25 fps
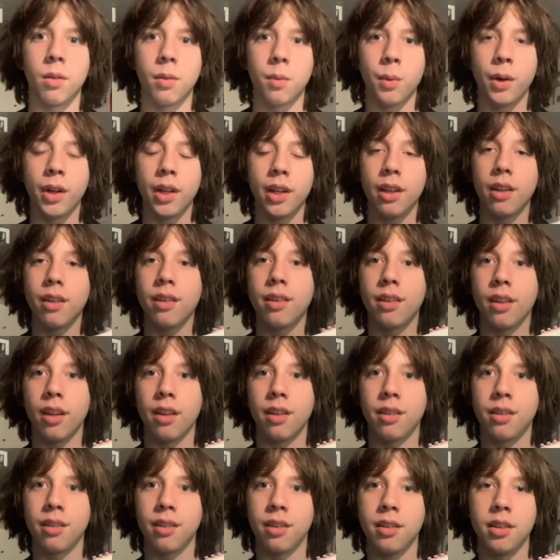what is
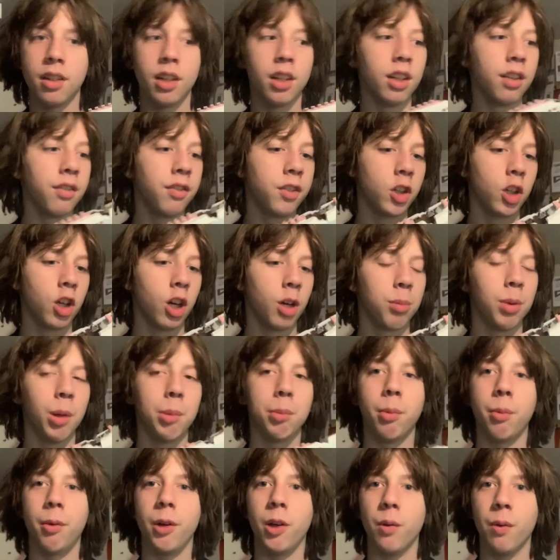this? None of you are
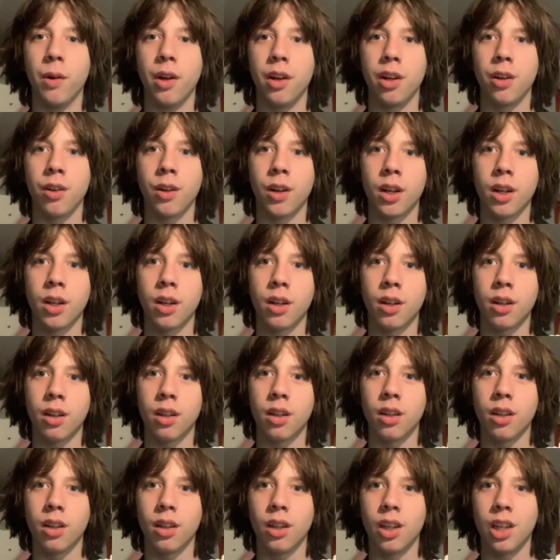probably wondering,
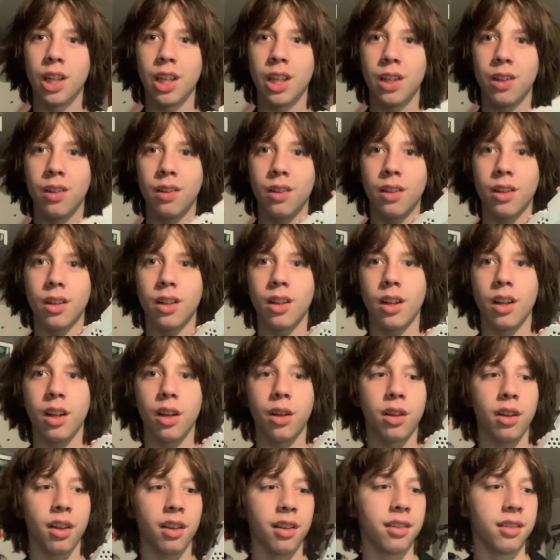
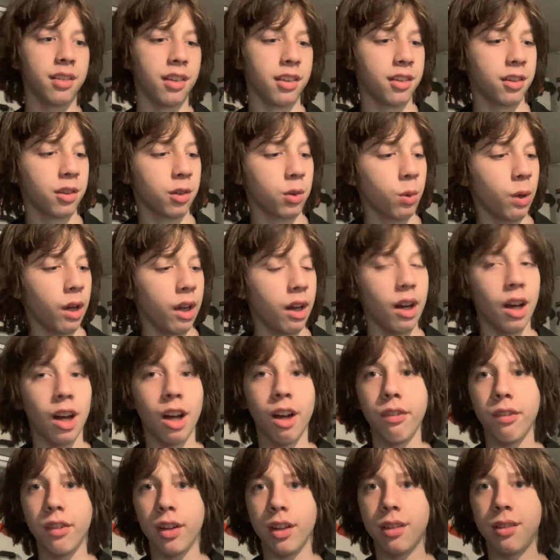because it's quite
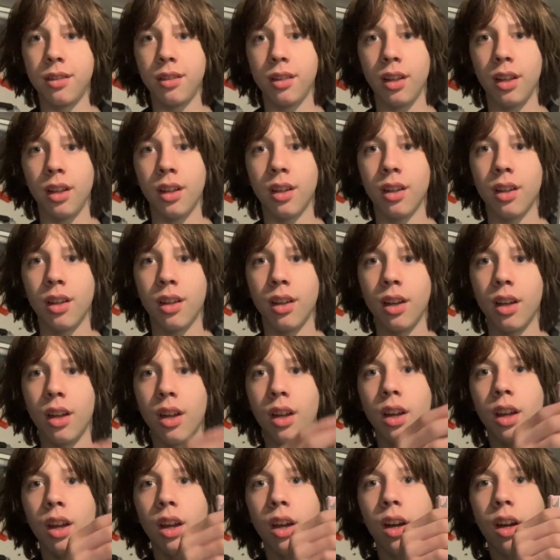obviously
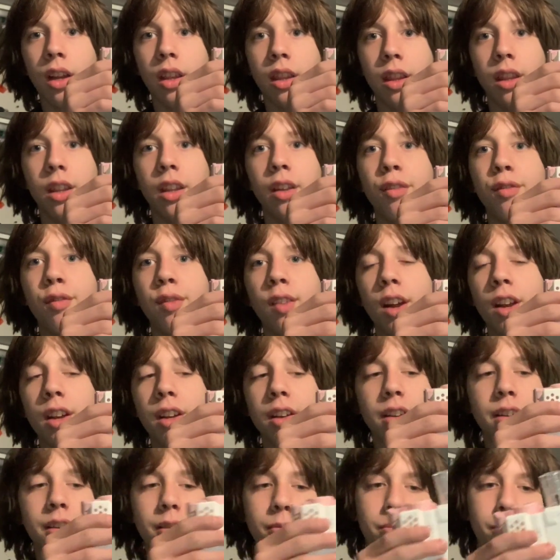the
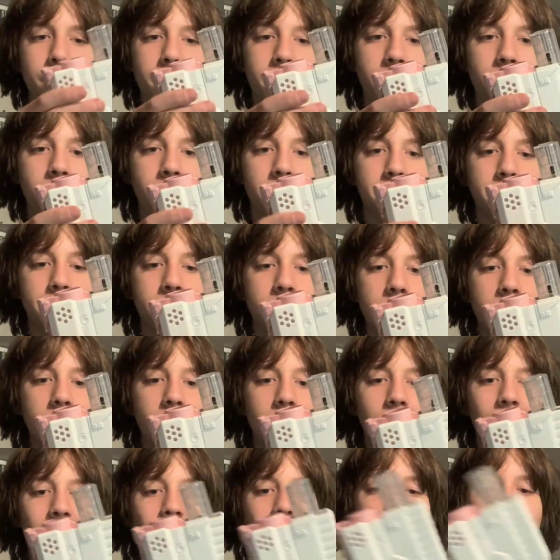front,
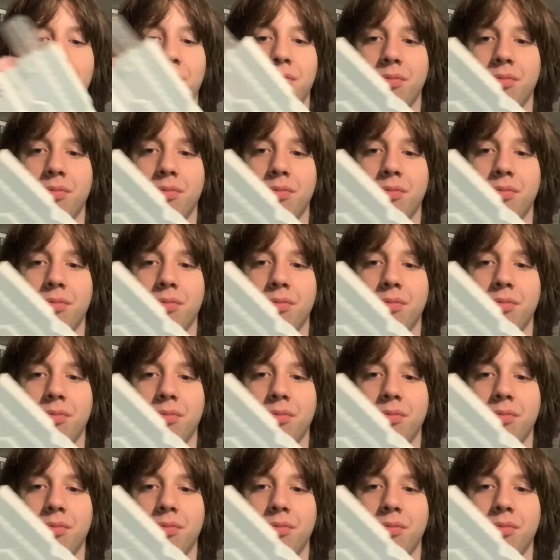I